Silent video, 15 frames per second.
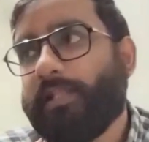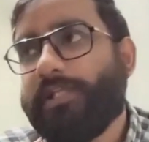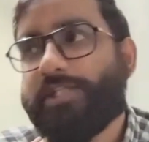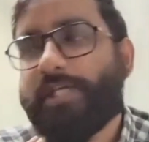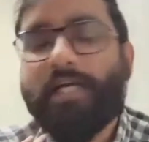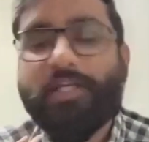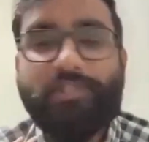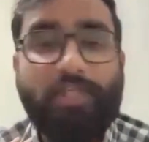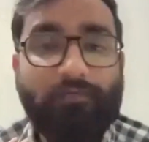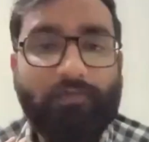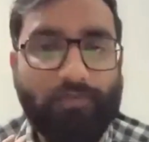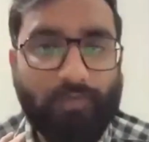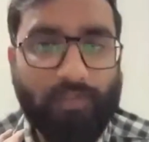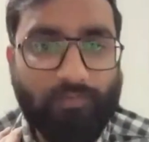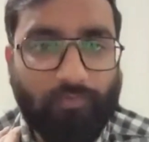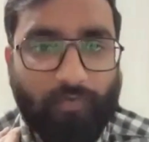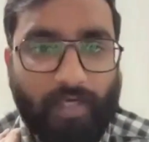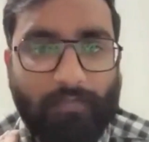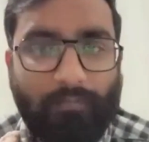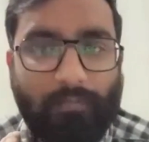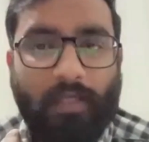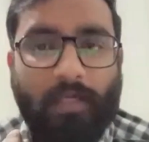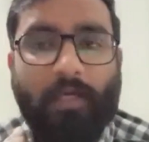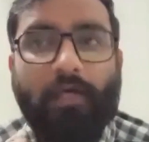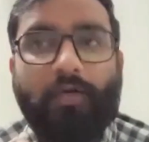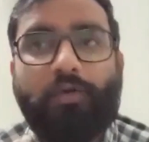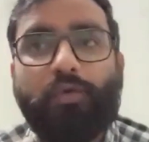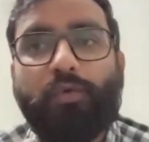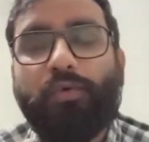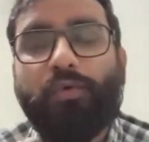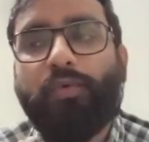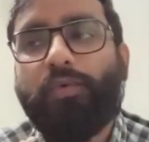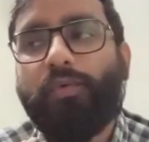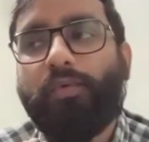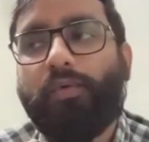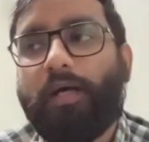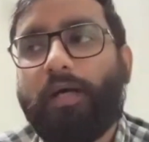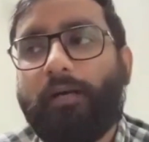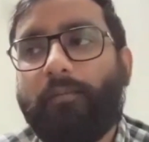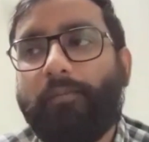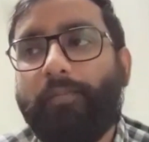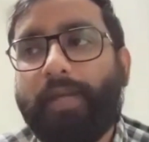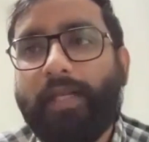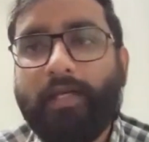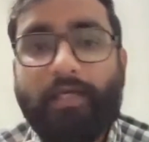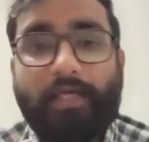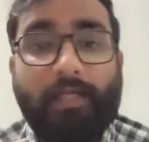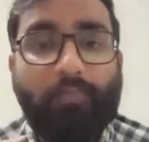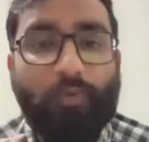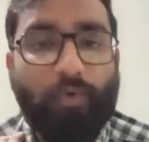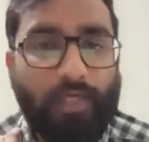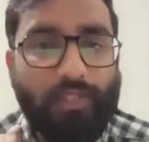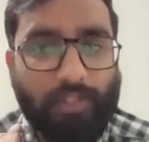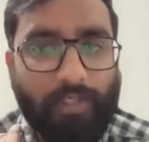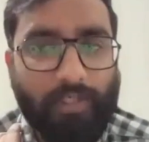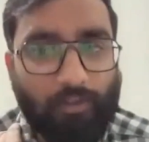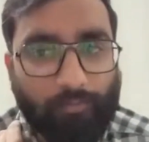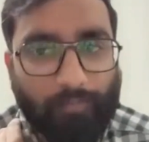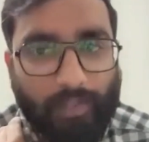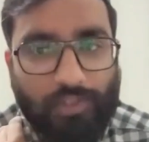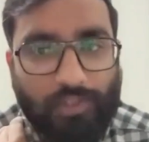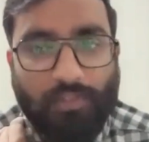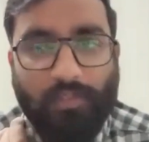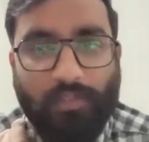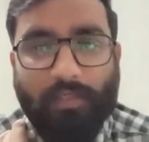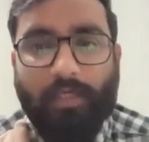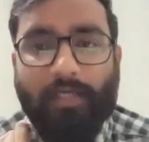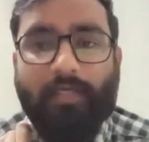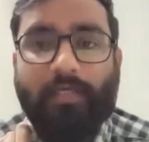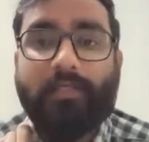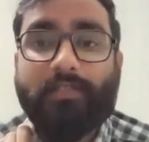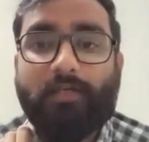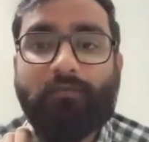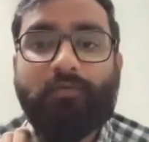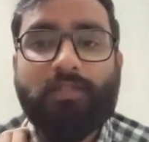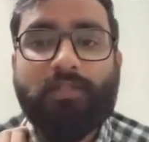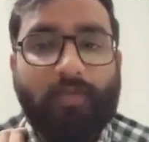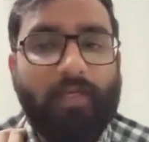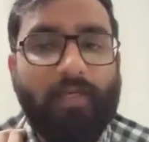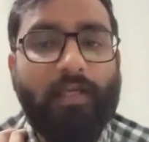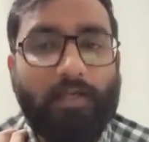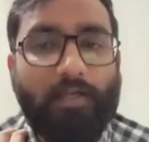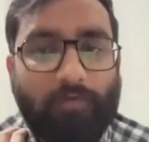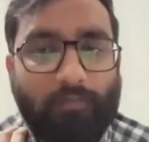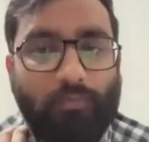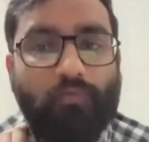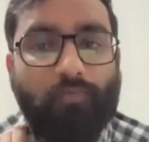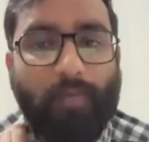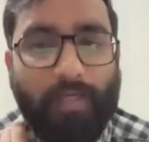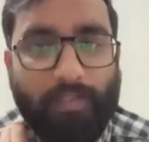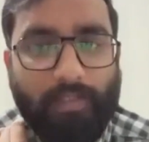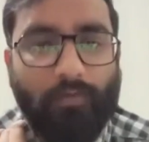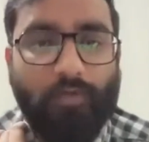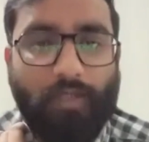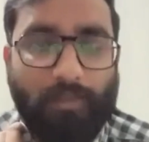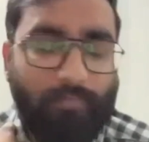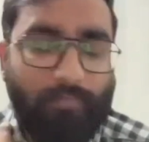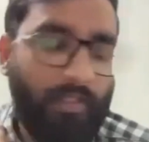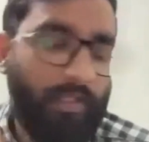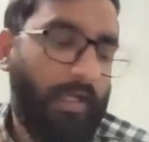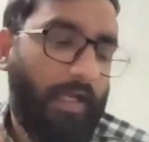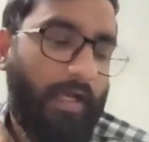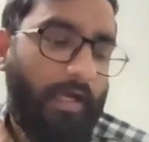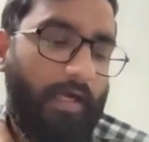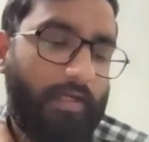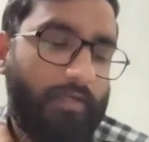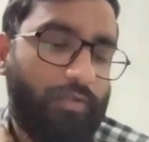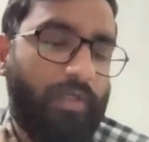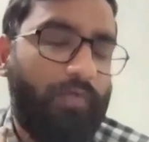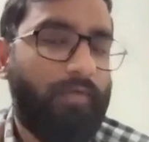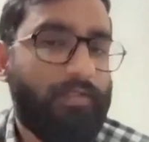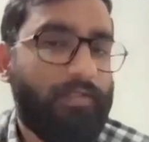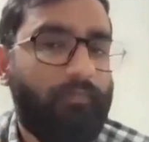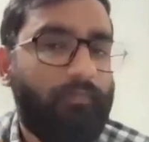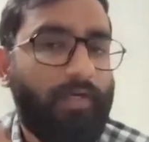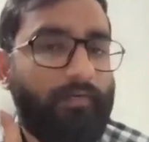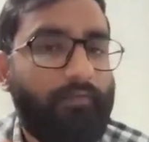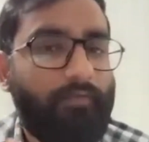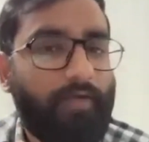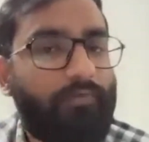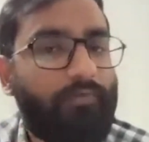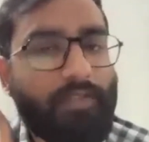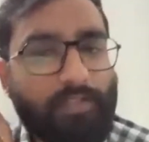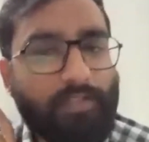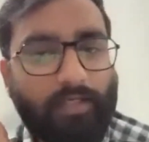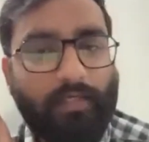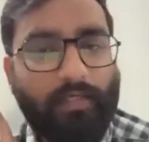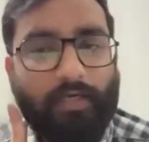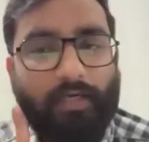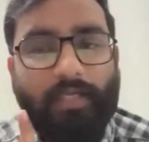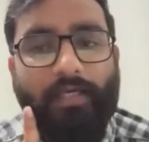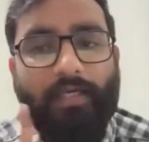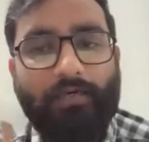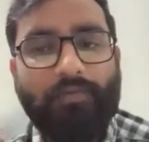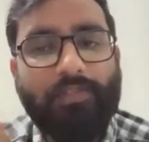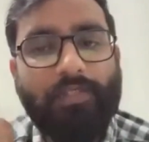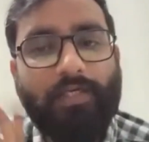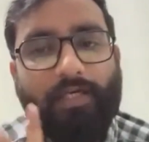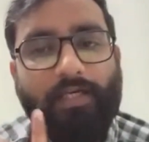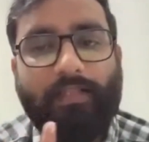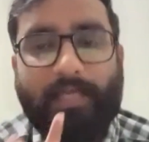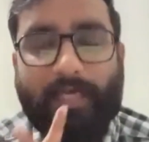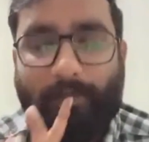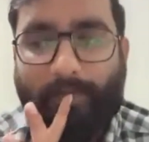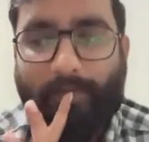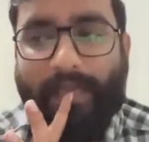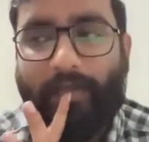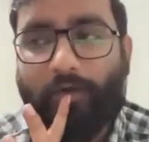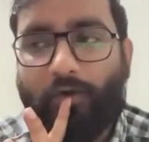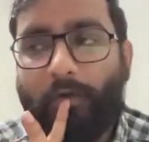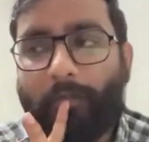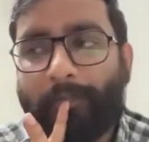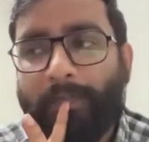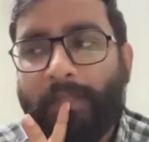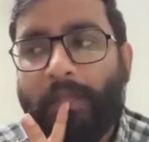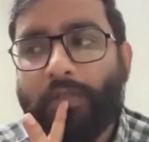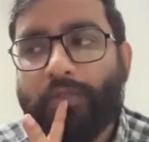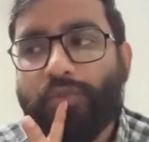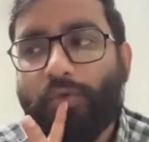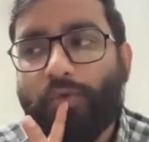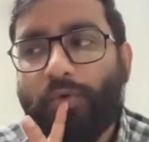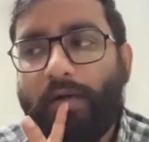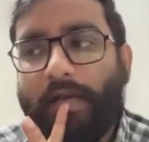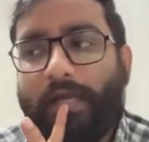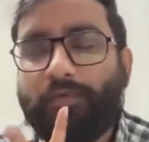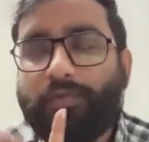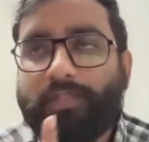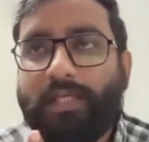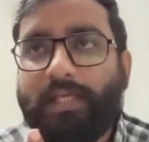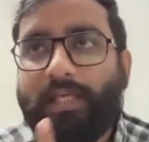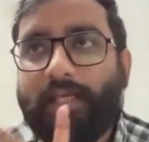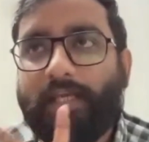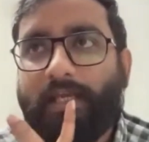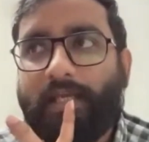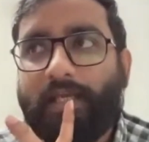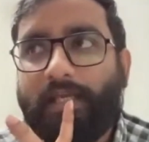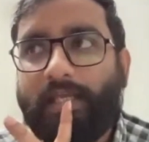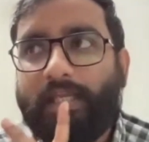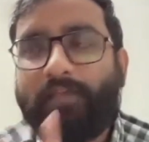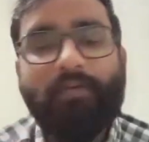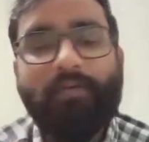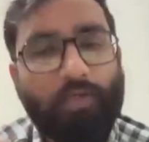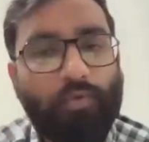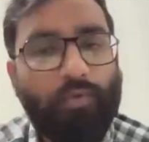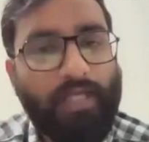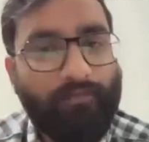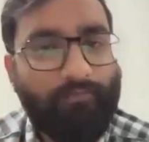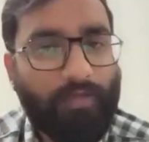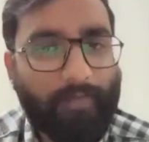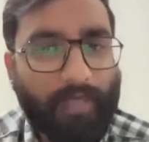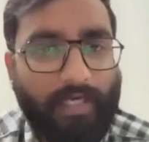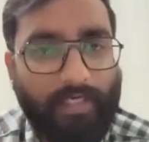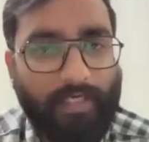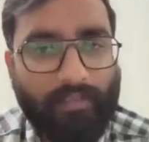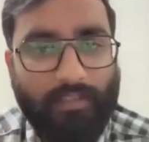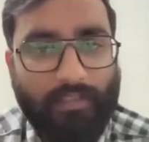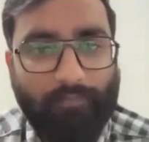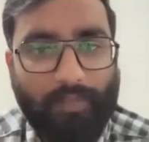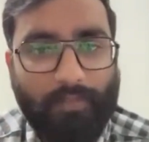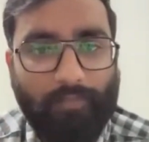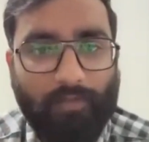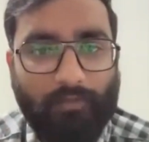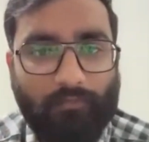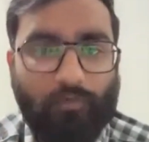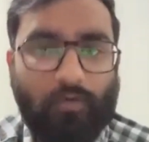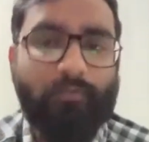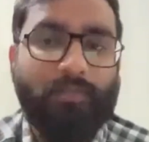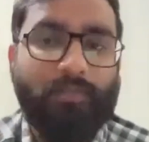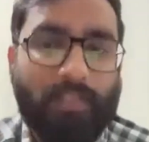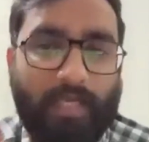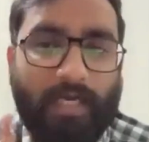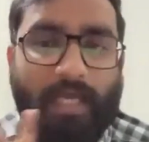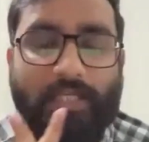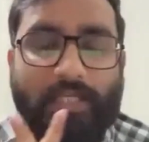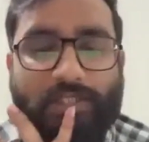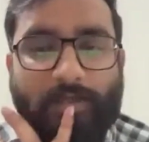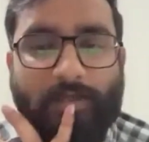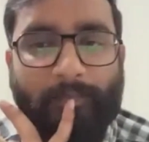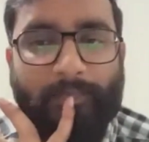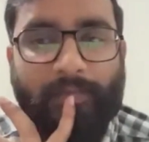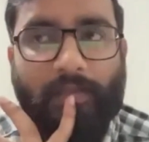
charge sheet which was framed to bring deportation into picture, it itself was a very clever move by the OTP. So it was, when it was written in that backdrop. So I would say, even today, if I'm writing that paper from scratch,